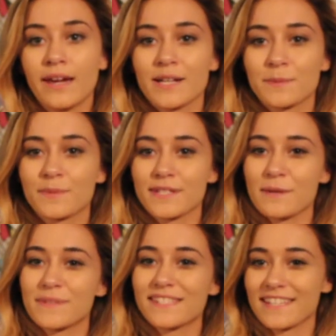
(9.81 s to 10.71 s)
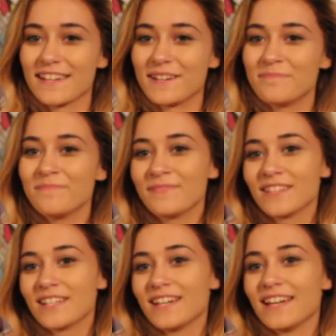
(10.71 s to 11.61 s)
guys, what's up? It's Sam,
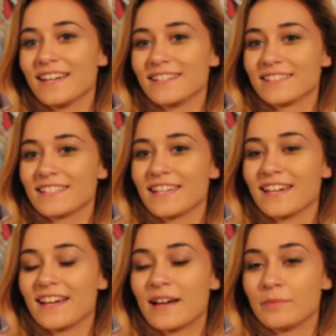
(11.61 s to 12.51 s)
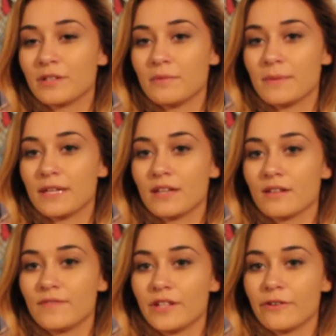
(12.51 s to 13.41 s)
and today I'm going to be making
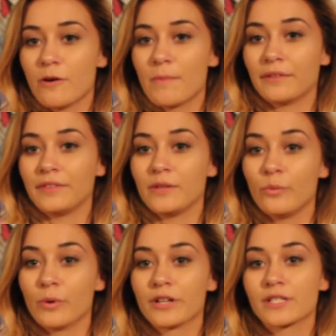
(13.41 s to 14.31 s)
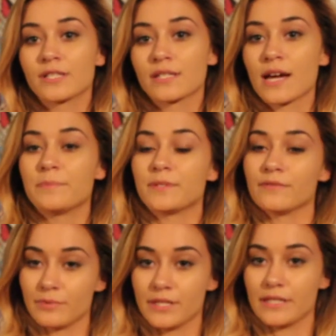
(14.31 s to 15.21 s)
a video about the worst types
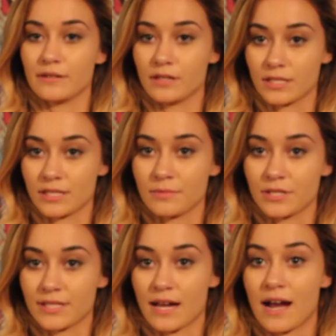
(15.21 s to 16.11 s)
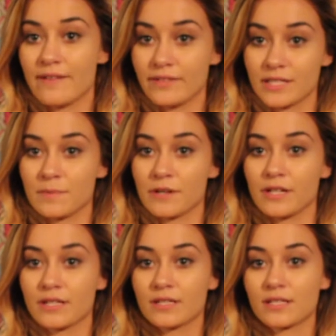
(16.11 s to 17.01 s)
of retail customers that I've
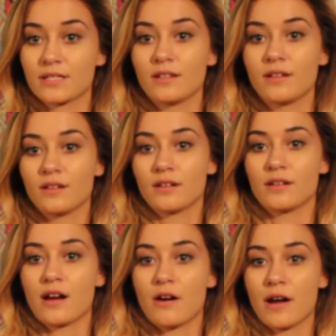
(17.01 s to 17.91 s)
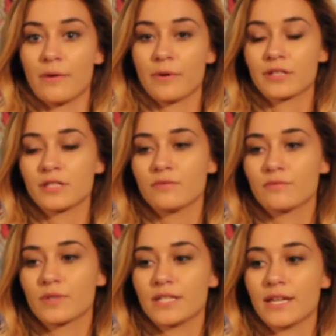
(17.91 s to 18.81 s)
experienced. Now, I worked in
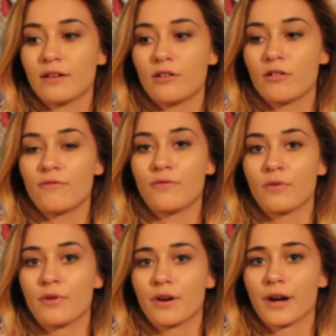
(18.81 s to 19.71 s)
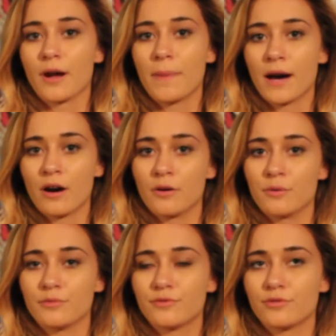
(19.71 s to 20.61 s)
retail for
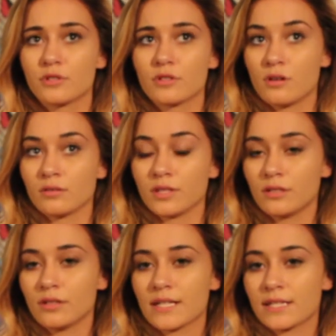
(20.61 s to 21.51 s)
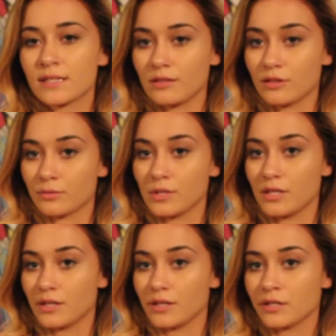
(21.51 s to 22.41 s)
about a little less than 3
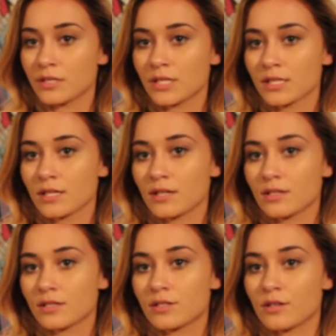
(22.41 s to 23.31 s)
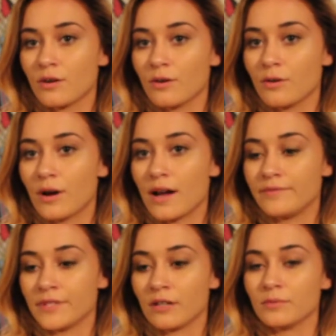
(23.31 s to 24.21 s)
years, so I've
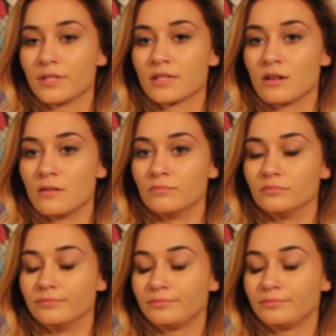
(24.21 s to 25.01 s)
dealt with some.